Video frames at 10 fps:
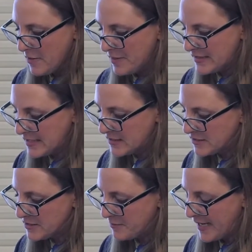
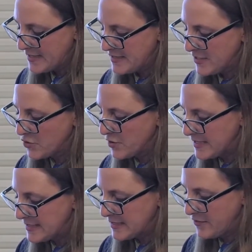political debates
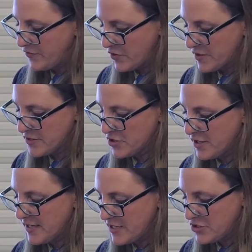increasingly focused
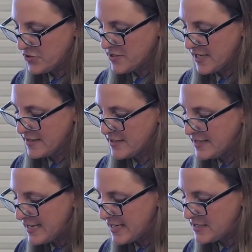on issues like the
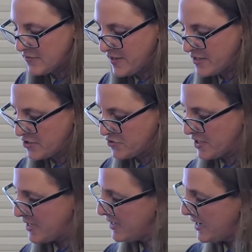needs of
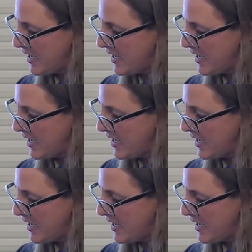industry